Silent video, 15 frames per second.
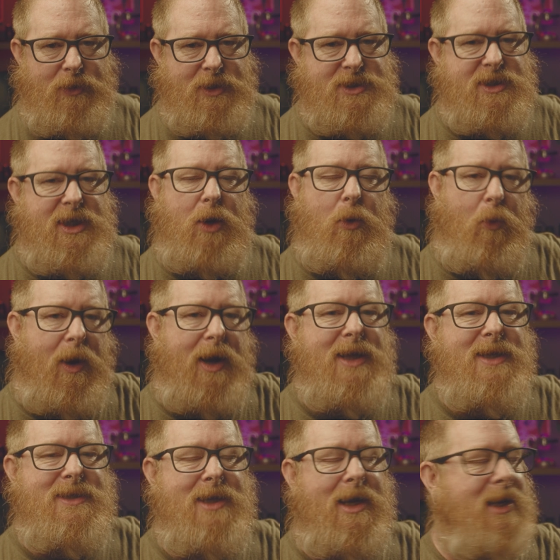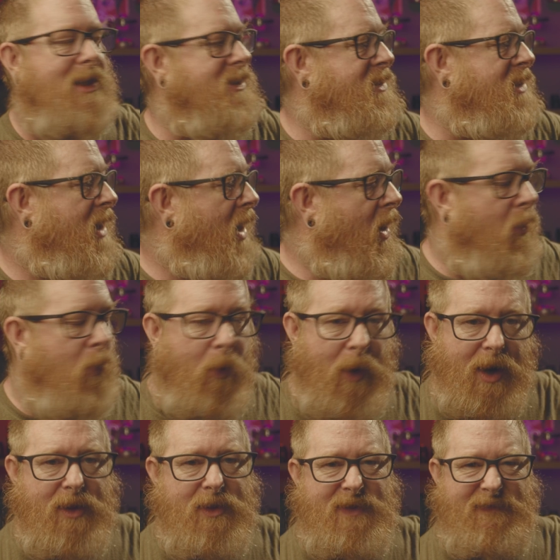this thing, what it does,
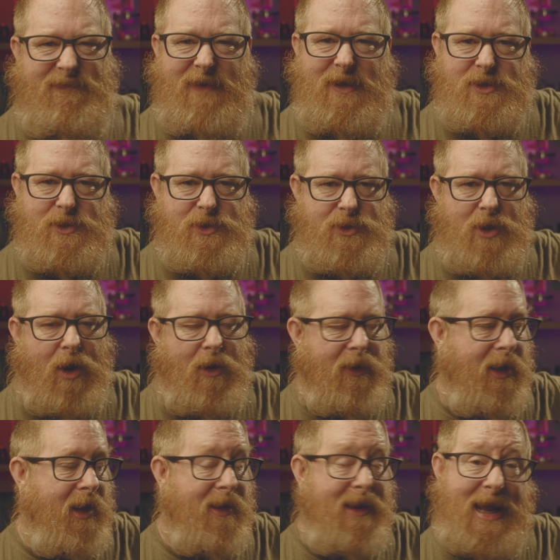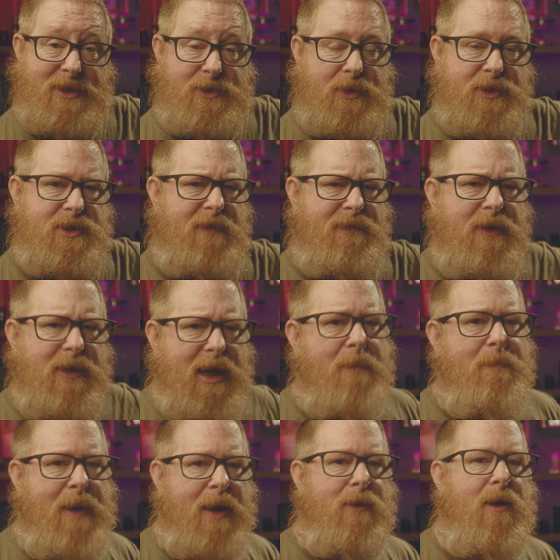what the features are, and that sort of stuff. And you get
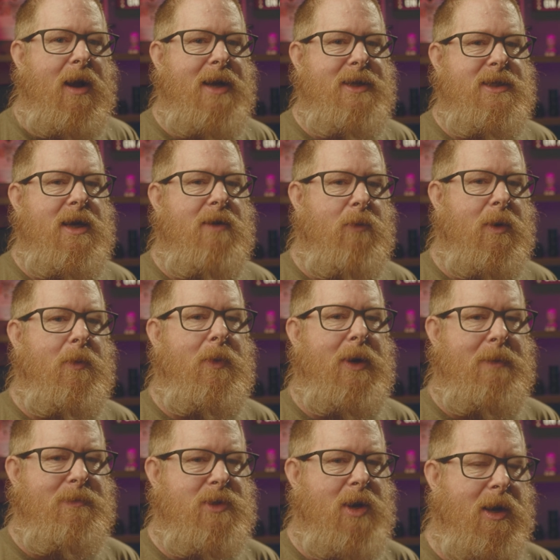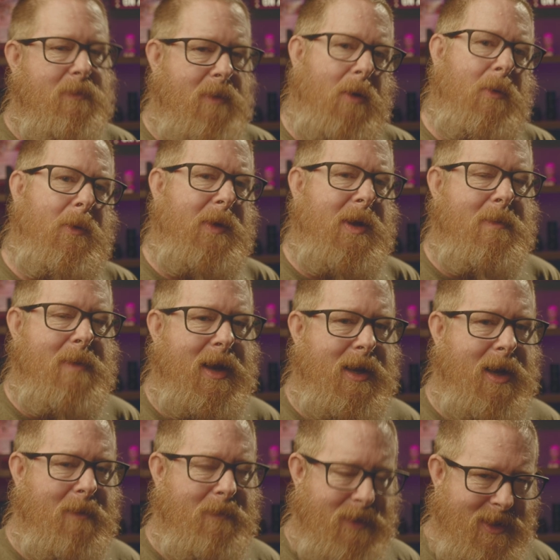a better idea what I'm talking about when we come back
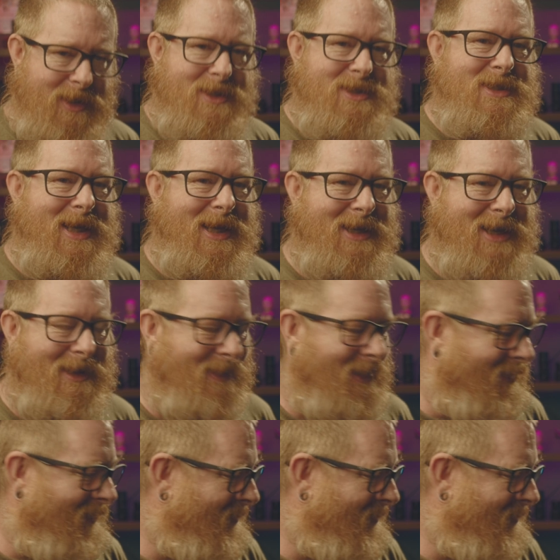up. See you down there.